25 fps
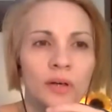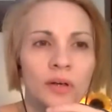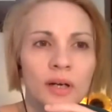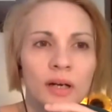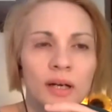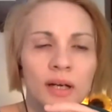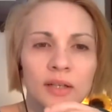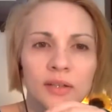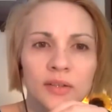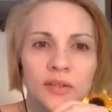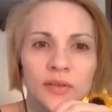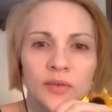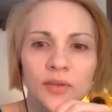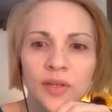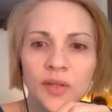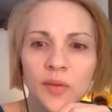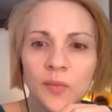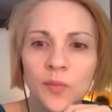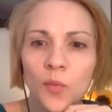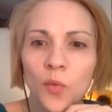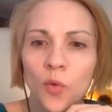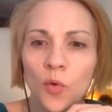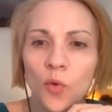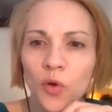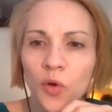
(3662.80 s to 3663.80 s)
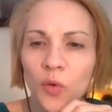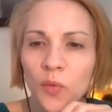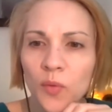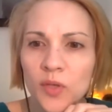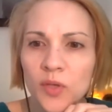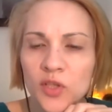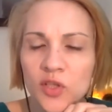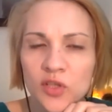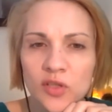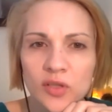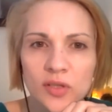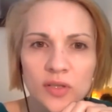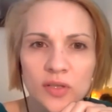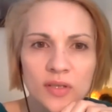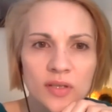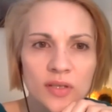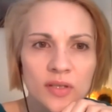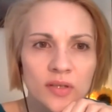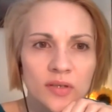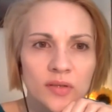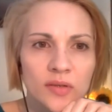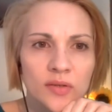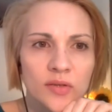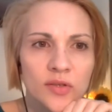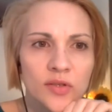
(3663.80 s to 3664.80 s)
Are there any more
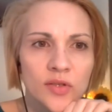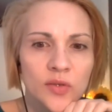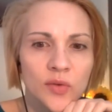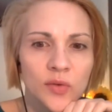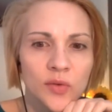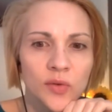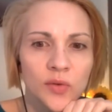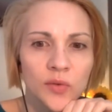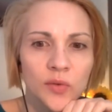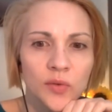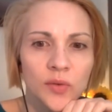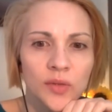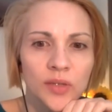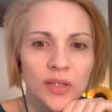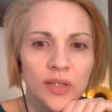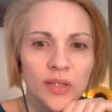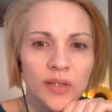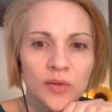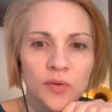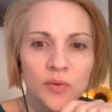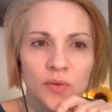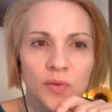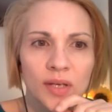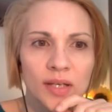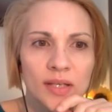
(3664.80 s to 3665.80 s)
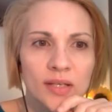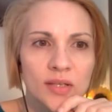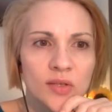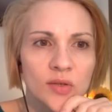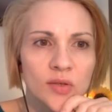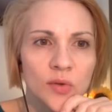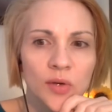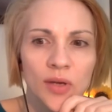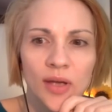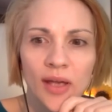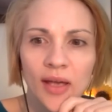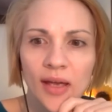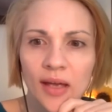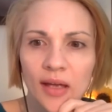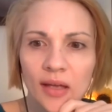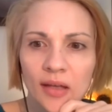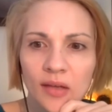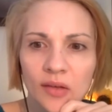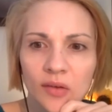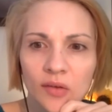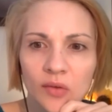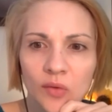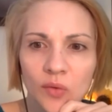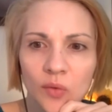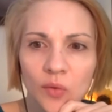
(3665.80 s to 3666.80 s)
questions? So you either raise your
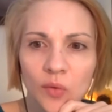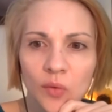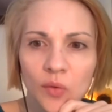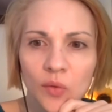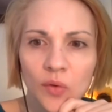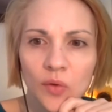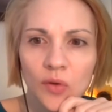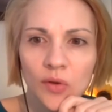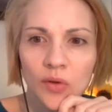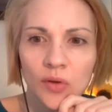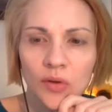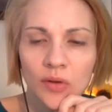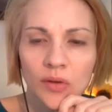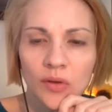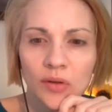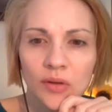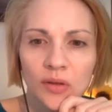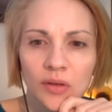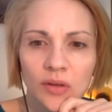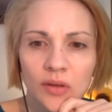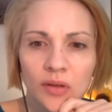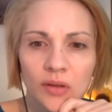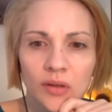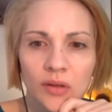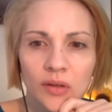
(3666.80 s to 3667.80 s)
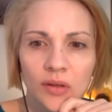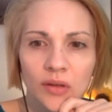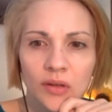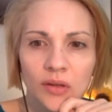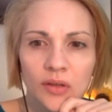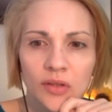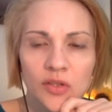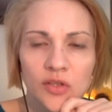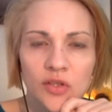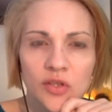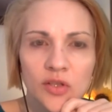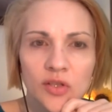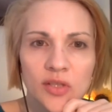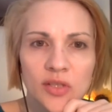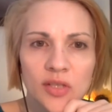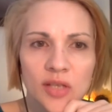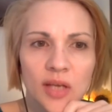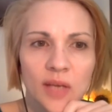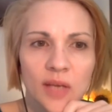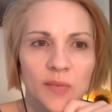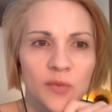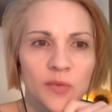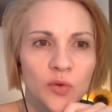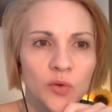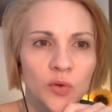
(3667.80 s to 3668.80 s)
hand or just
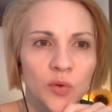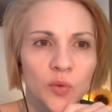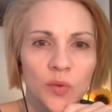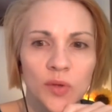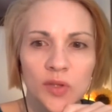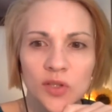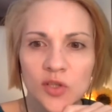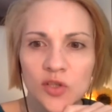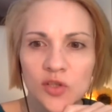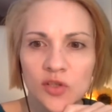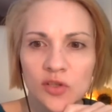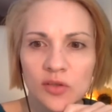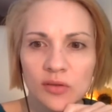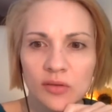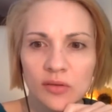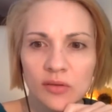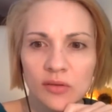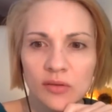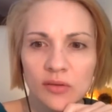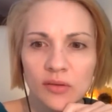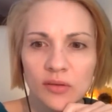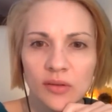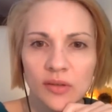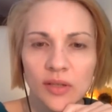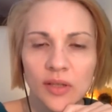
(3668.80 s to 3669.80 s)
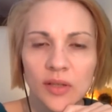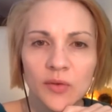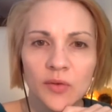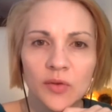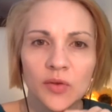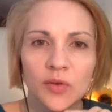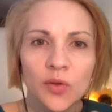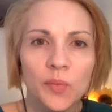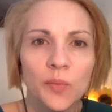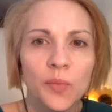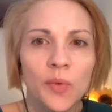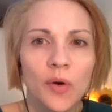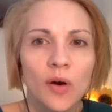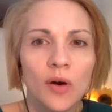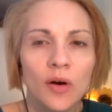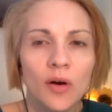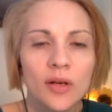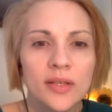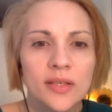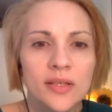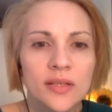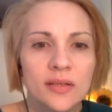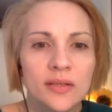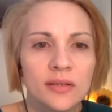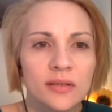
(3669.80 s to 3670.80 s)
type your question here in the
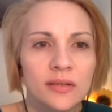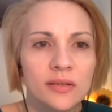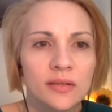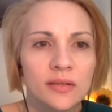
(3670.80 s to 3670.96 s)
box.